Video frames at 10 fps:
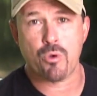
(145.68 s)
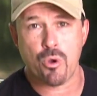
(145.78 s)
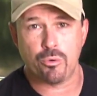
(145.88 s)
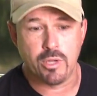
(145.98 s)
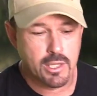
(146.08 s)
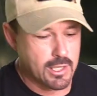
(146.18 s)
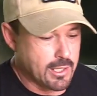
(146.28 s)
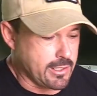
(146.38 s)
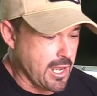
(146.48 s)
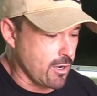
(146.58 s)
road.
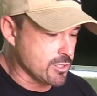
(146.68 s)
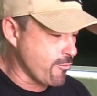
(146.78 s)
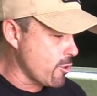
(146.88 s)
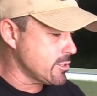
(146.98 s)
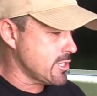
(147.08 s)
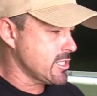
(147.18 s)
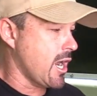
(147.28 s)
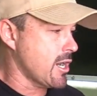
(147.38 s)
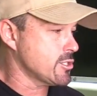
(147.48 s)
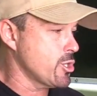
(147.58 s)
Now, as far as the
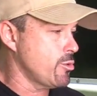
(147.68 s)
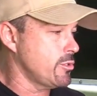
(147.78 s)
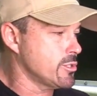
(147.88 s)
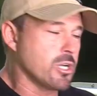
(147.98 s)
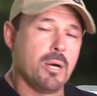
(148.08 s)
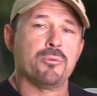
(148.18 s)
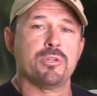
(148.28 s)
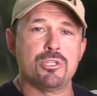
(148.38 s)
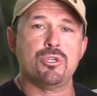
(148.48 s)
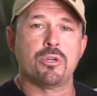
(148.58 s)
tires go, there's a couple
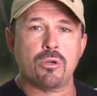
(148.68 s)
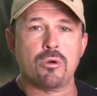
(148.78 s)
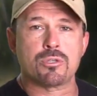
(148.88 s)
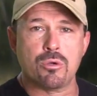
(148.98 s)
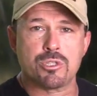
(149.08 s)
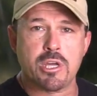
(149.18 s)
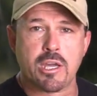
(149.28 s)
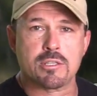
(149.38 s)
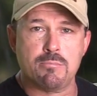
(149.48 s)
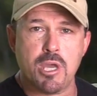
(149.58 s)
things you can also
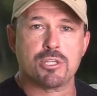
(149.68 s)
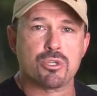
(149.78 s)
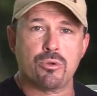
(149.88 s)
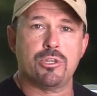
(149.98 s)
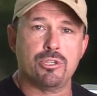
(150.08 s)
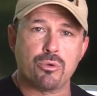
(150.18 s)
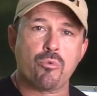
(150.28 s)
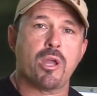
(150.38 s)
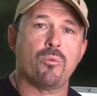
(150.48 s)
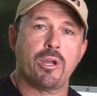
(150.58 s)
check to make sure that you're
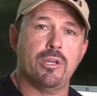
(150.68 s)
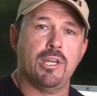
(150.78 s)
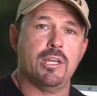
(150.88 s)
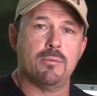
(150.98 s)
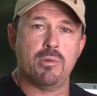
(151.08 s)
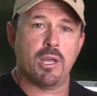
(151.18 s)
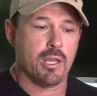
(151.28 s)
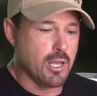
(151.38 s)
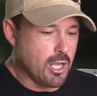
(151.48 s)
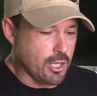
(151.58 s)
right where you need to be.
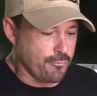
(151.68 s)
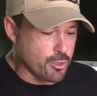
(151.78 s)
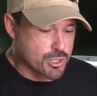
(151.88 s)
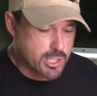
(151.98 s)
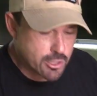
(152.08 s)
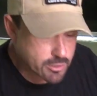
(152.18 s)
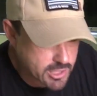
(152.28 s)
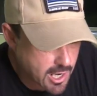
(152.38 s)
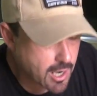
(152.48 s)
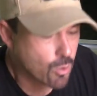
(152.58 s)
If you see your
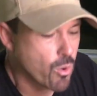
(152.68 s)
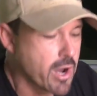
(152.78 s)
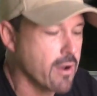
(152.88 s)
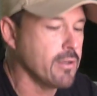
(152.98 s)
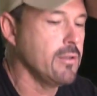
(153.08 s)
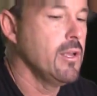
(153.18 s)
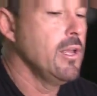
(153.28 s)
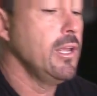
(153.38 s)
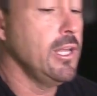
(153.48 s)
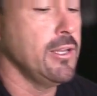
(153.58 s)
tire wearing
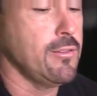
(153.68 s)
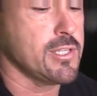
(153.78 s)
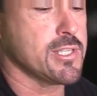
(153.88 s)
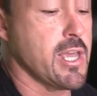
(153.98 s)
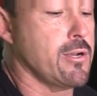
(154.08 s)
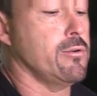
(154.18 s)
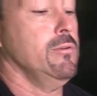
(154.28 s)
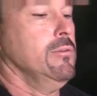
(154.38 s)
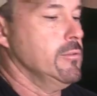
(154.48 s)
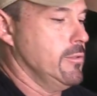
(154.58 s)
in the
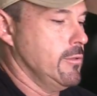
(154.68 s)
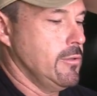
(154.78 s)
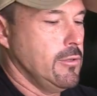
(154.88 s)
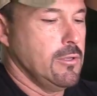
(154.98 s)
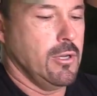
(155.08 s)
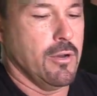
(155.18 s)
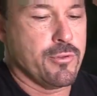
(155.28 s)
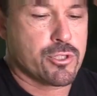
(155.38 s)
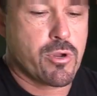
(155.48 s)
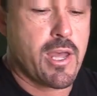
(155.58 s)
center of
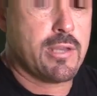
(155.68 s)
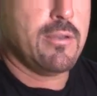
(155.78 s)
the tread